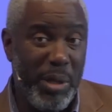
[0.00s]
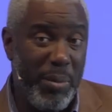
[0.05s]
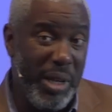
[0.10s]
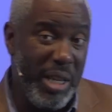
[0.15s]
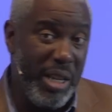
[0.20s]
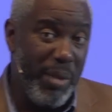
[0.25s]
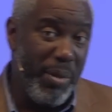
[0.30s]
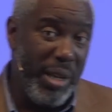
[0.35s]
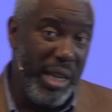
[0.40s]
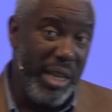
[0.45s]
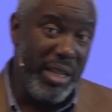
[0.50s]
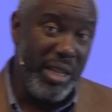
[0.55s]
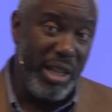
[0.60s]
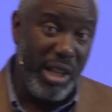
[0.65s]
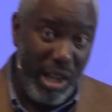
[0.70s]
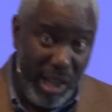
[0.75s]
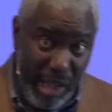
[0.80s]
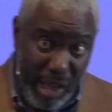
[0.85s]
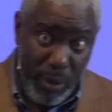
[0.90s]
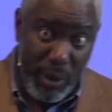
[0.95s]
to me to be
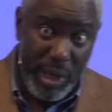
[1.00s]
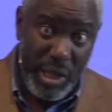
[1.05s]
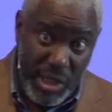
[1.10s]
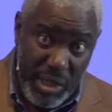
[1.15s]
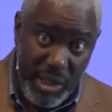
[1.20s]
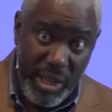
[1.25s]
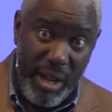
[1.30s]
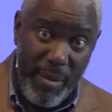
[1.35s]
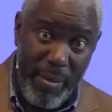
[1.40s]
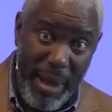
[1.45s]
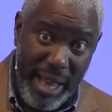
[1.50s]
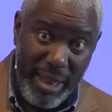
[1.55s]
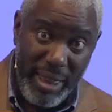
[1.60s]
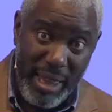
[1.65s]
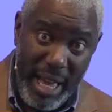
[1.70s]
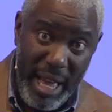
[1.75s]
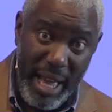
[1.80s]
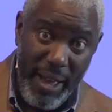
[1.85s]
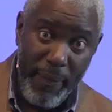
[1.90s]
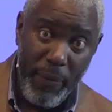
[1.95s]
clearest
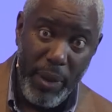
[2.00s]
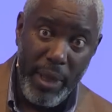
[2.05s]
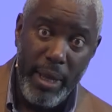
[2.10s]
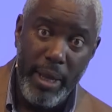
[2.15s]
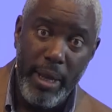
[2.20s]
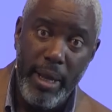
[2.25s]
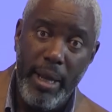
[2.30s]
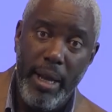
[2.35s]
about that.